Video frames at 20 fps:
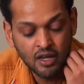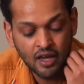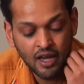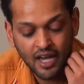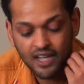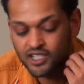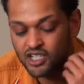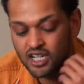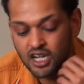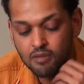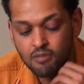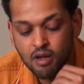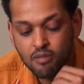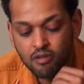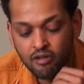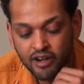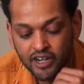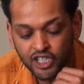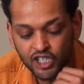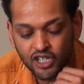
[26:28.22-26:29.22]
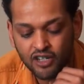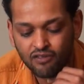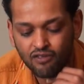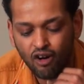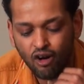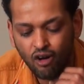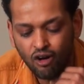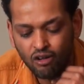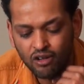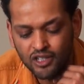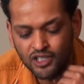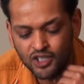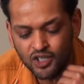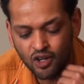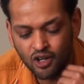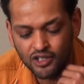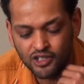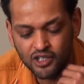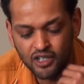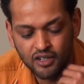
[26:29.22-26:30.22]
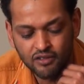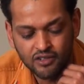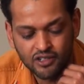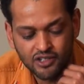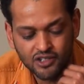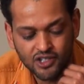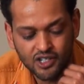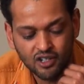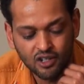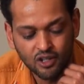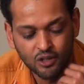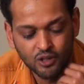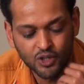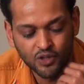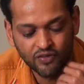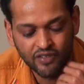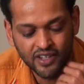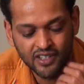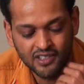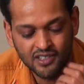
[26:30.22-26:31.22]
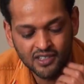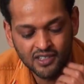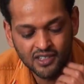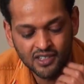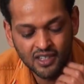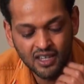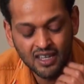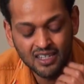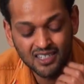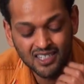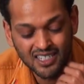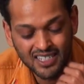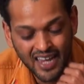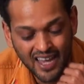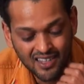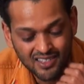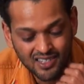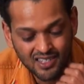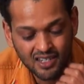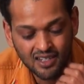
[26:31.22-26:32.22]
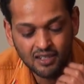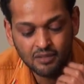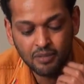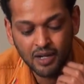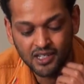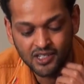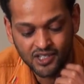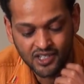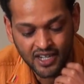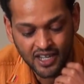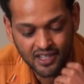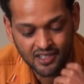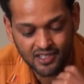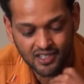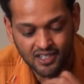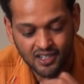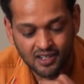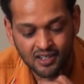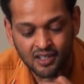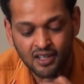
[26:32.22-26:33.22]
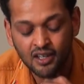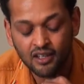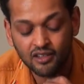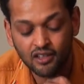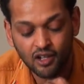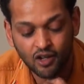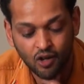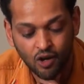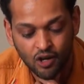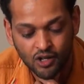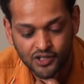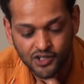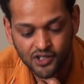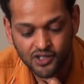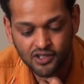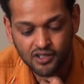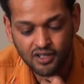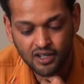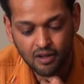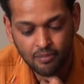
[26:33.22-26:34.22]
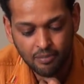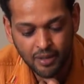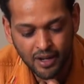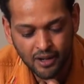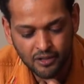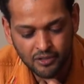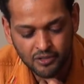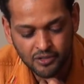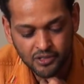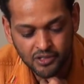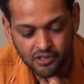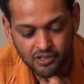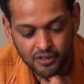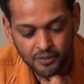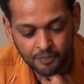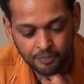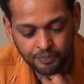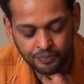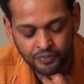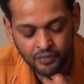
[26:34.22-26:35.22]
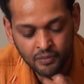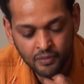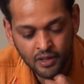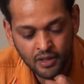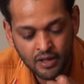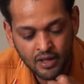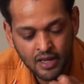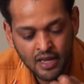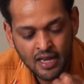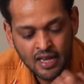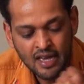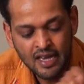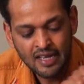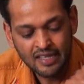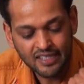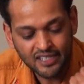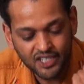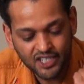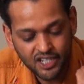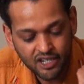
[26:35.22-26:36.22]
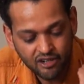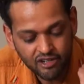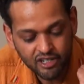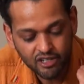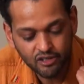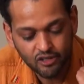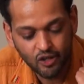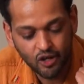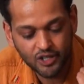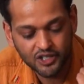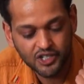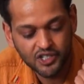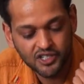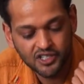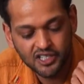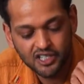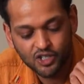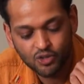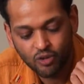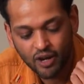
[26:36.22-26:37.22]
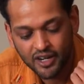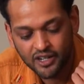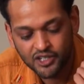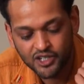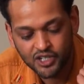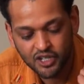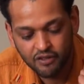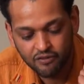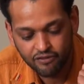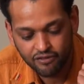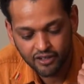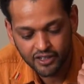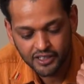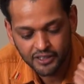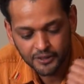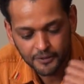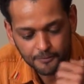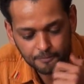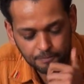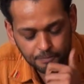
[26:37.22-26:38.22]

as a commemoration of all his lost lovers and close friends. Stanza by stanza, the loss compounds. The serial losses these writers confront